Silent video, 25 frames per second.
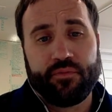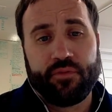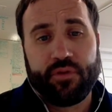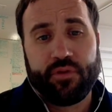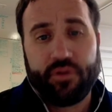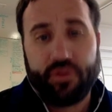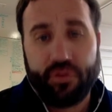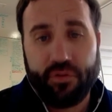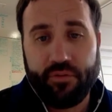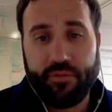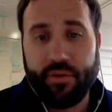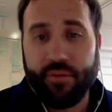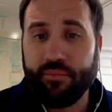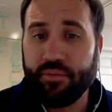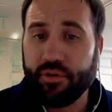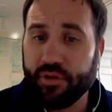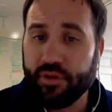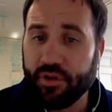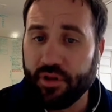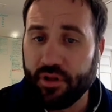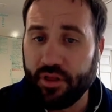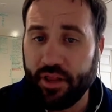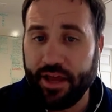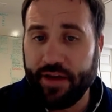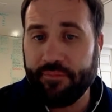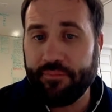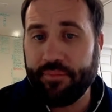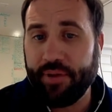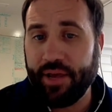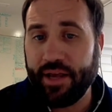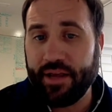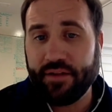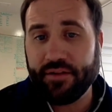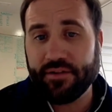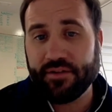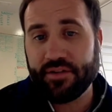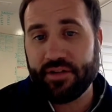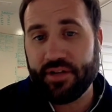you remember the lead
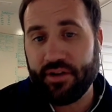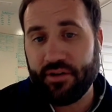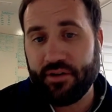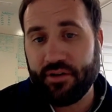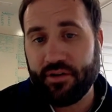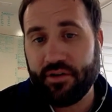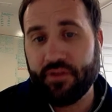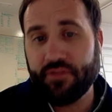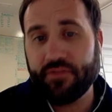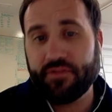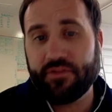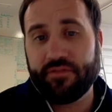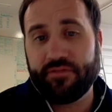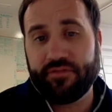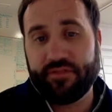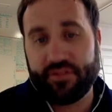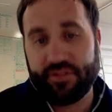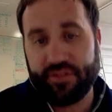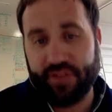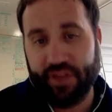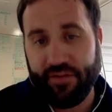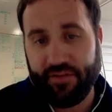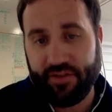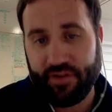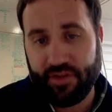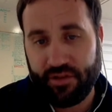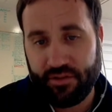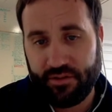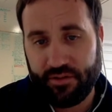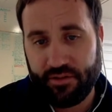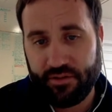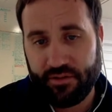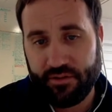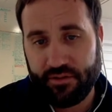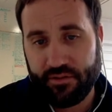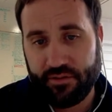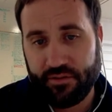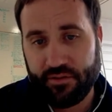paint scenarios of the 70s,
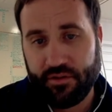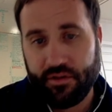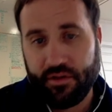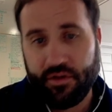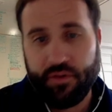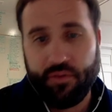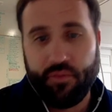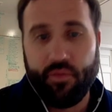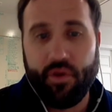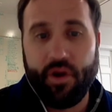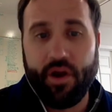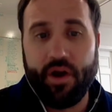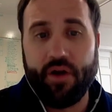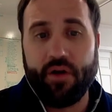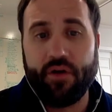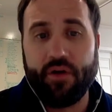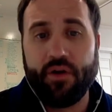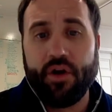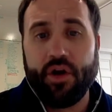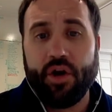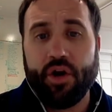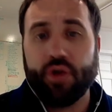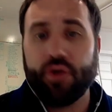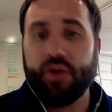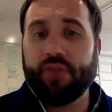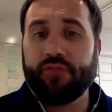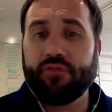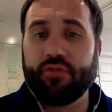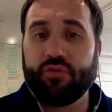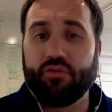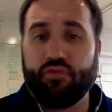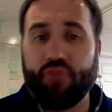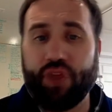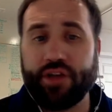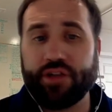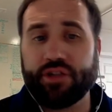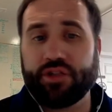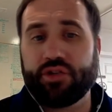where you have to
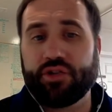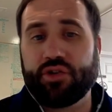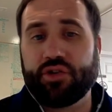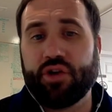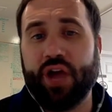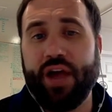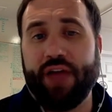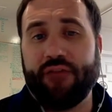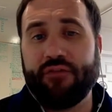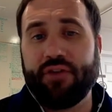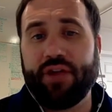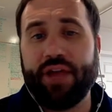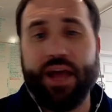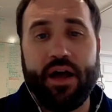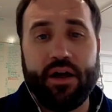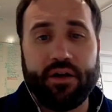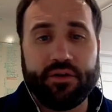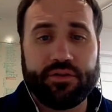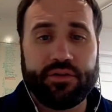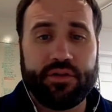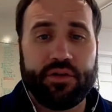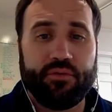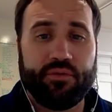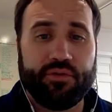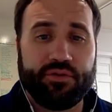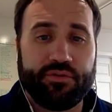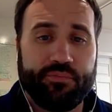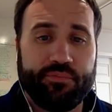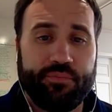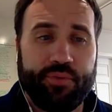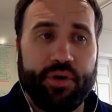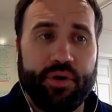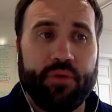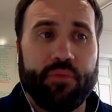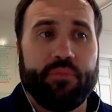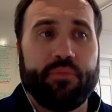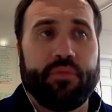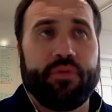register every house that was
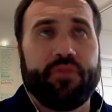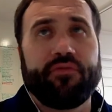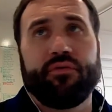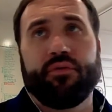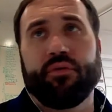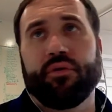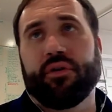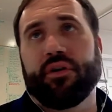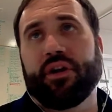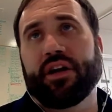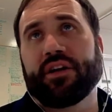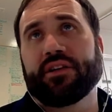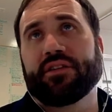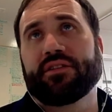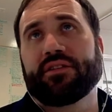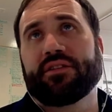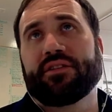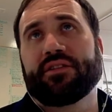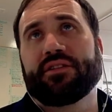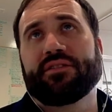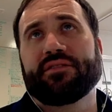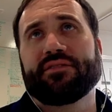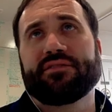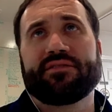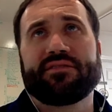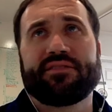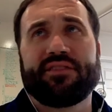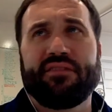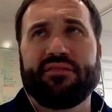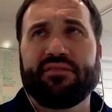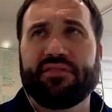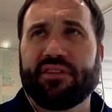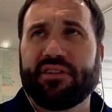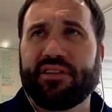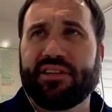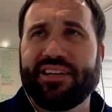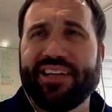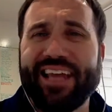built before
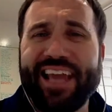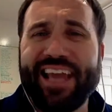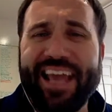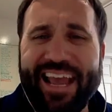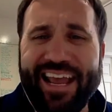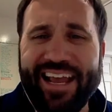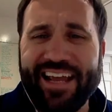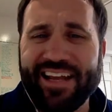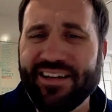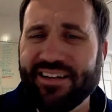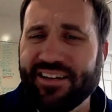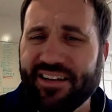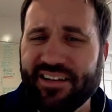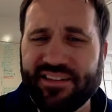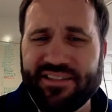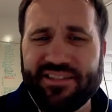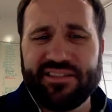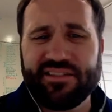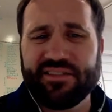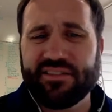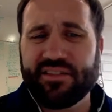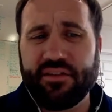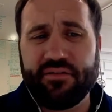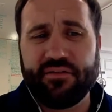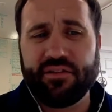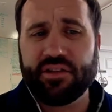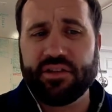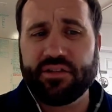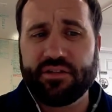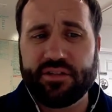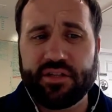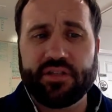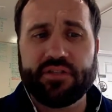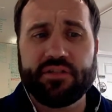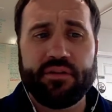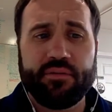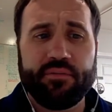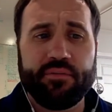1978,
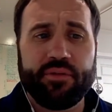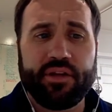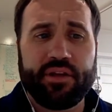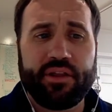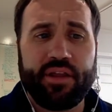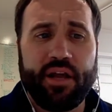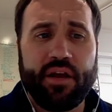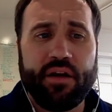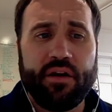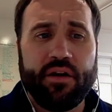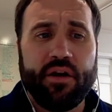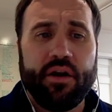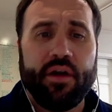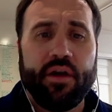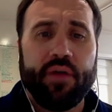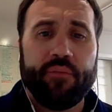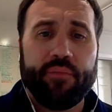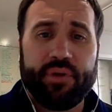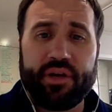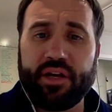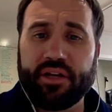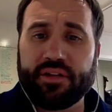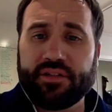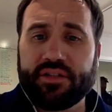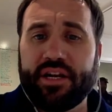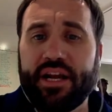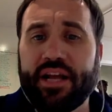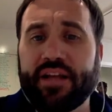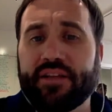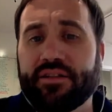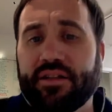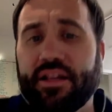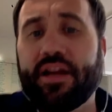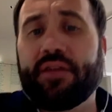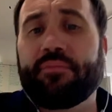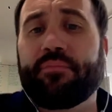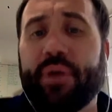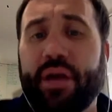1976, something like that, because it has
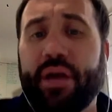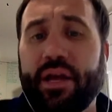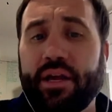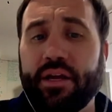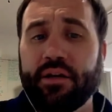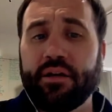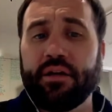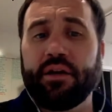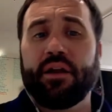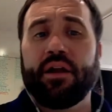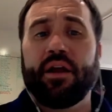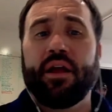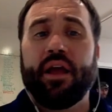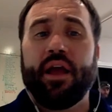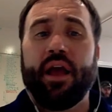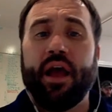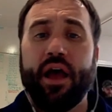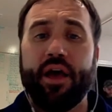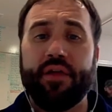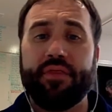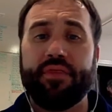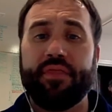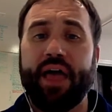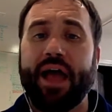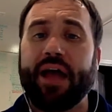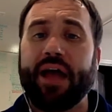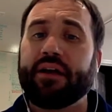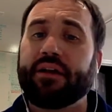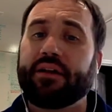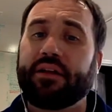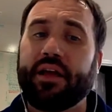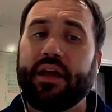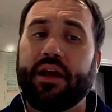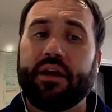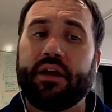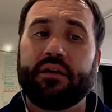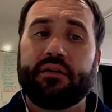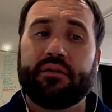lead paint. And that
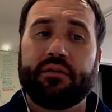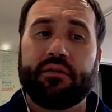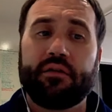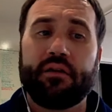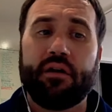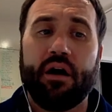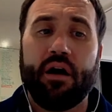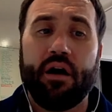can